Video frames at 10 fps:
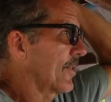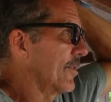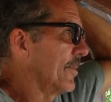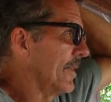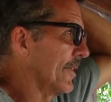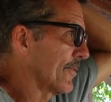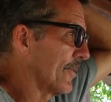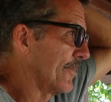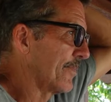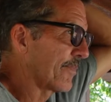could have been this
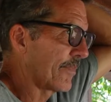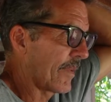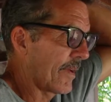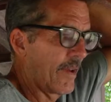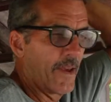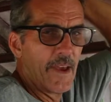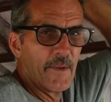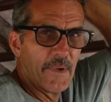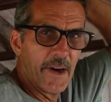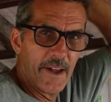one,
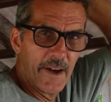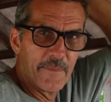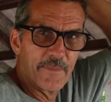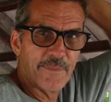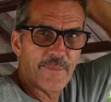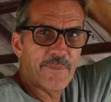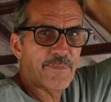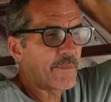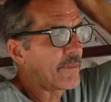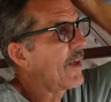but
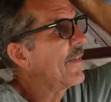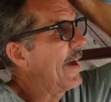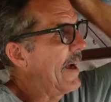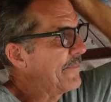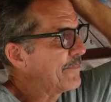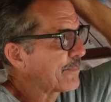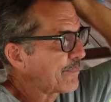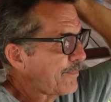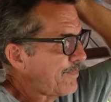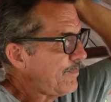that
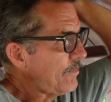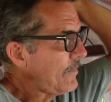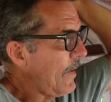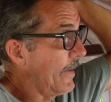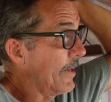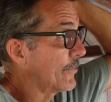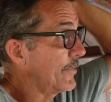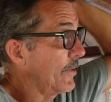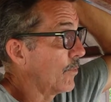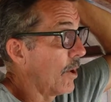I never
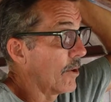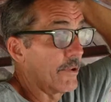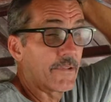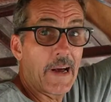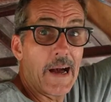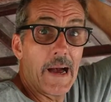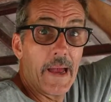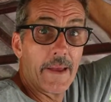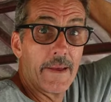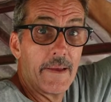seen the water this
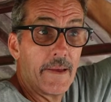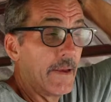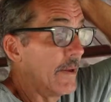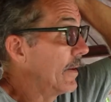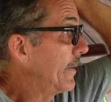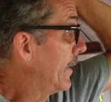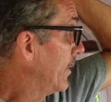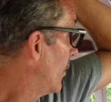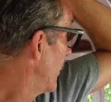high. And then, you know,